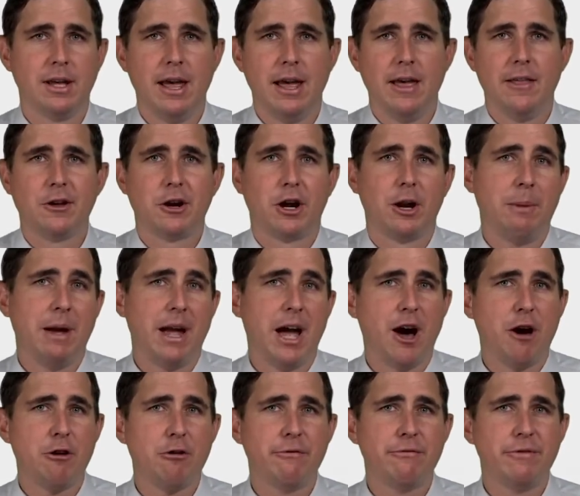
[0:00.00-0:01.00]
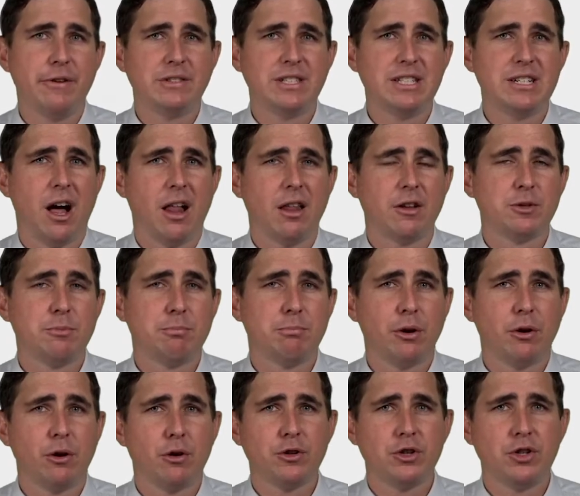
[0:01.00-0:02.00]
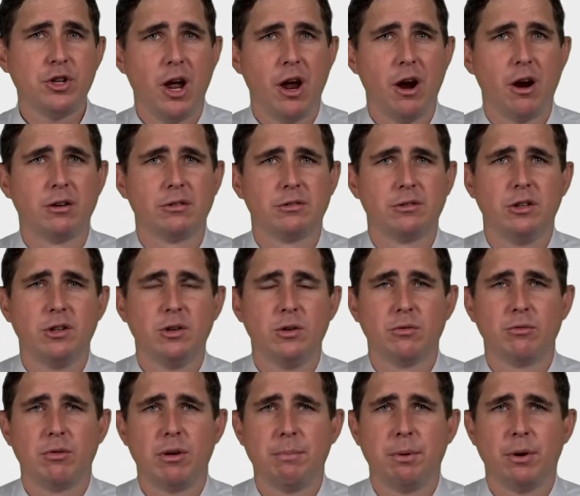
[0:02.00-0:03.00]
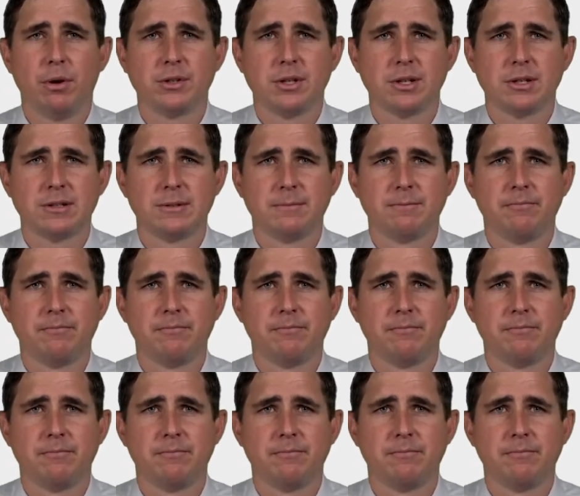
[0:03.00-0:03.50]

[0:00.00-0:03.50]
They're going to pay $150 per share to do the repurchase.